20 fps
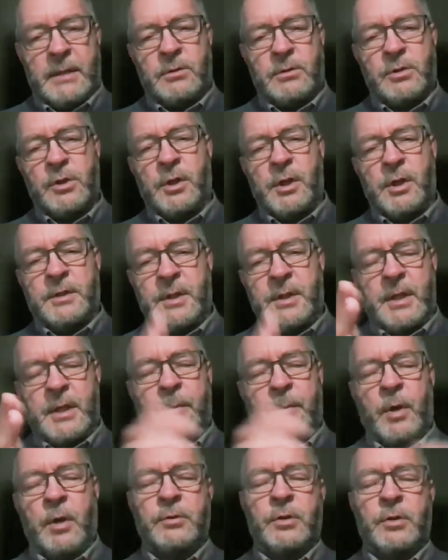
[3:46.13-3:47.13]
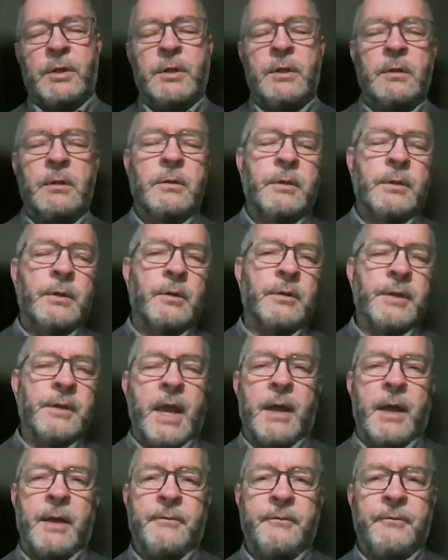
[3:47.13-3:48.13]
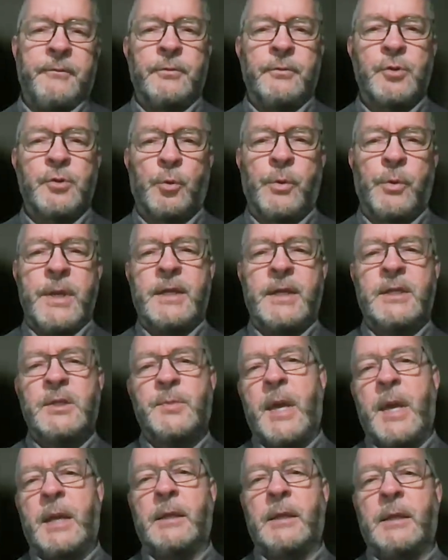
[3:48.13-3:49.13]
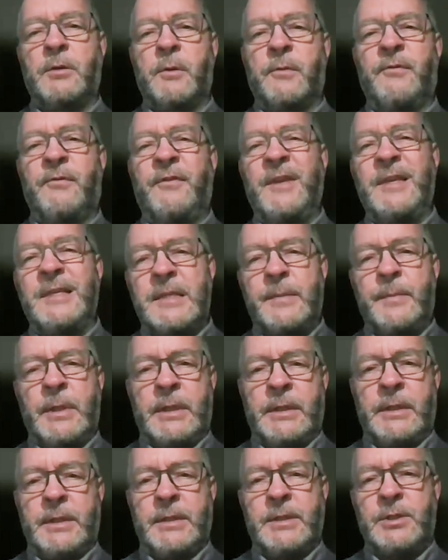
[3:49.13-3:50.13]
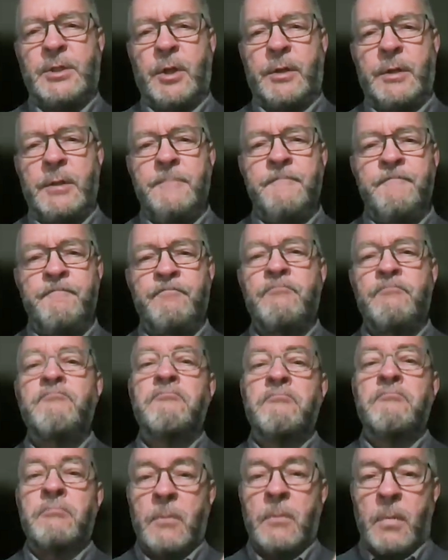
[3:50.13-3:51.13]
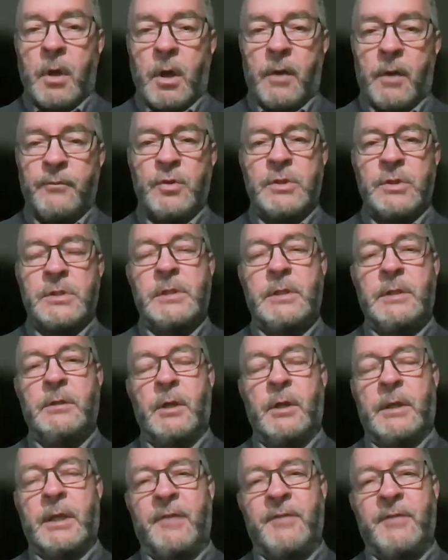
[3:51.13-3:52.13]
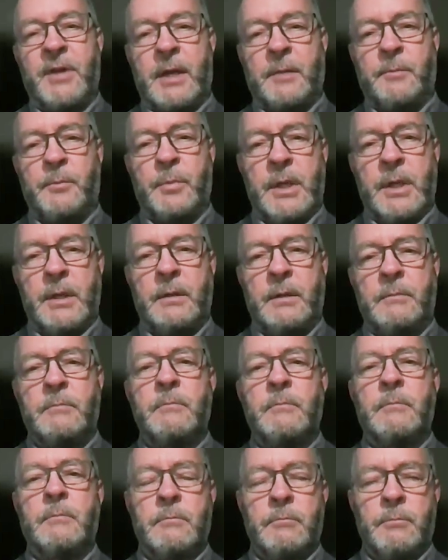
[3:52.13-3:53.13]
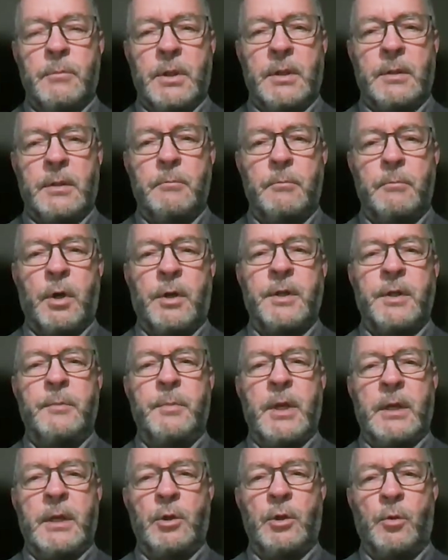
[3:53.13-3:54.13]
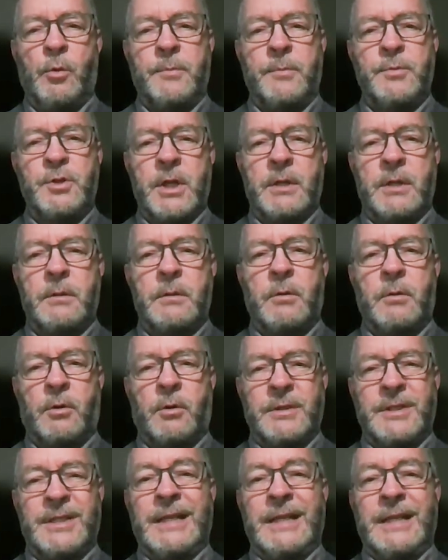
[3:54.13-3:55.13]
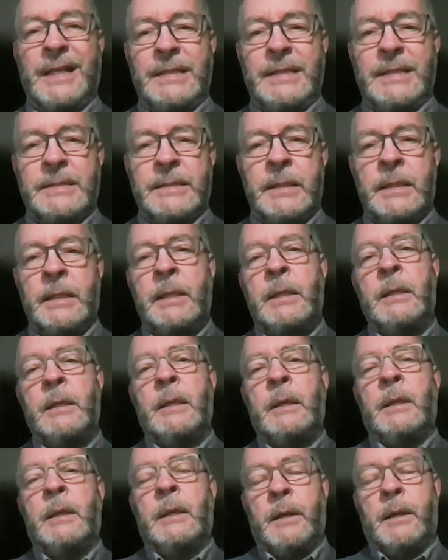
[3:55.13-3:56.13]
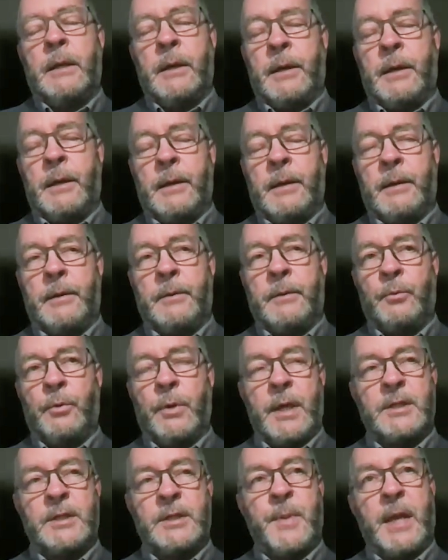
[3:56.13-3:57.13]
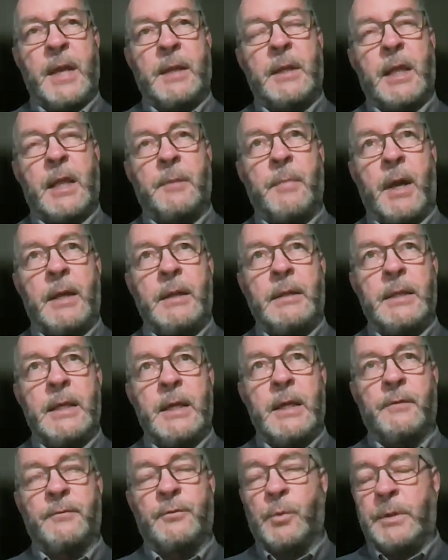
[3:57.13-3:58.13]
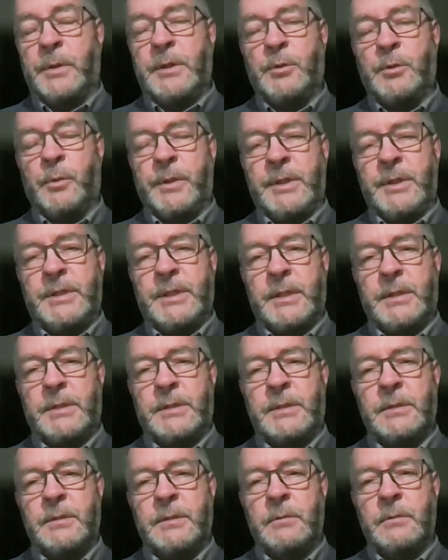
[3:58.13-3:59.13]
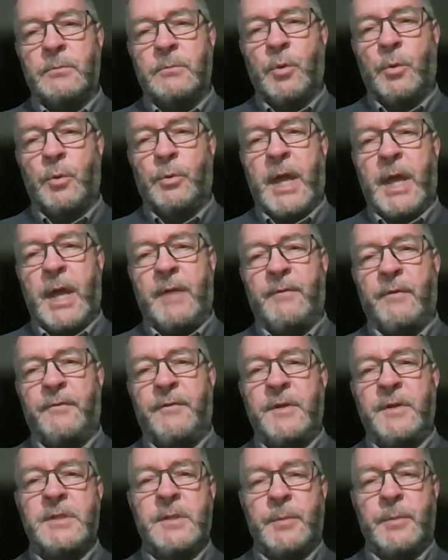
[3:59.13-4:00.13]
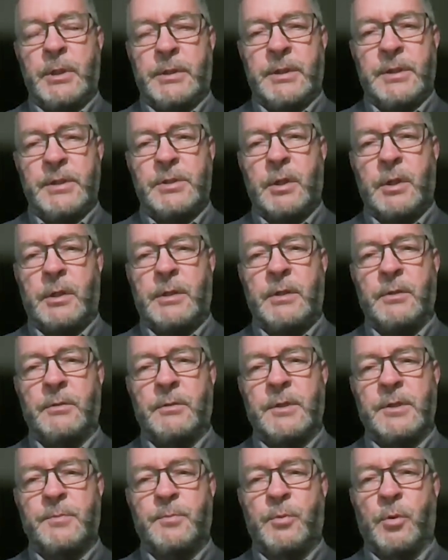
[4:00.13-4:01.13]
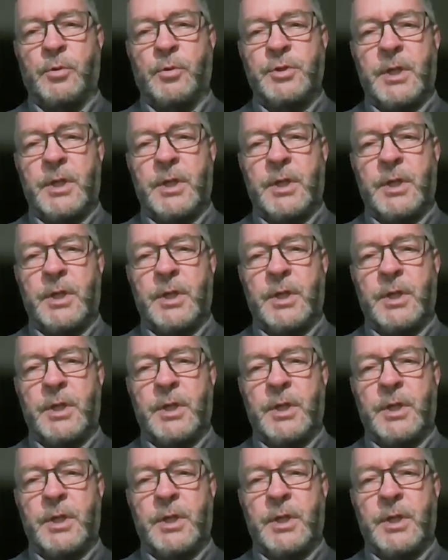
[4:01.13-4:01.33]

that's going to take about a year, year and a half. So we expect that the feasibility study, obviously the caveat being money being no object or delays, Uh, we expect that by the end of twenty twenty-six, we would have a feasibility study on this